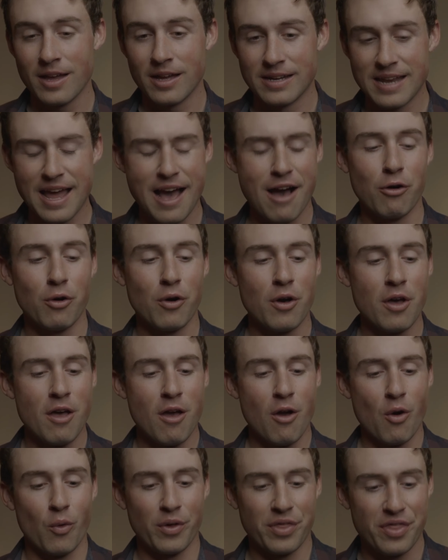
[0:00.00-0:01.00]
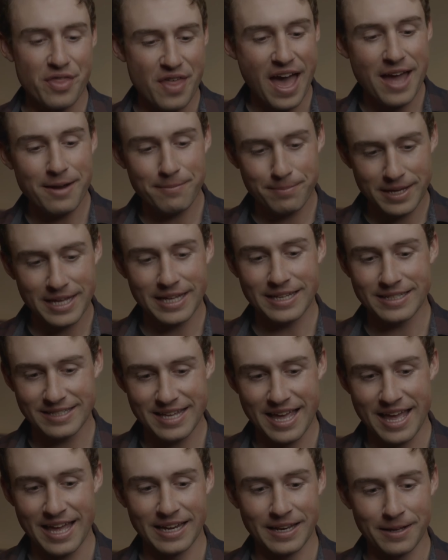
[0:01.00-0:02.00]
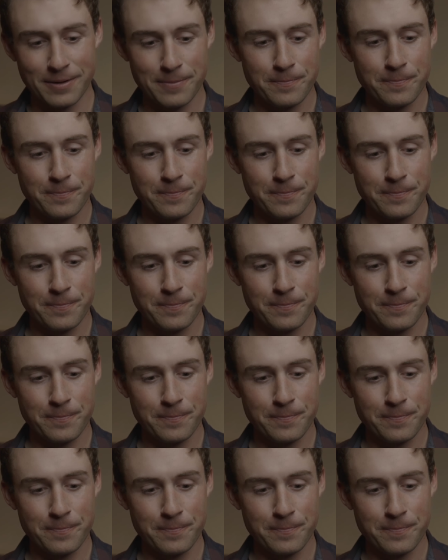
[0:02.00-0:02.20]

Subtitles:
Now, with that being said,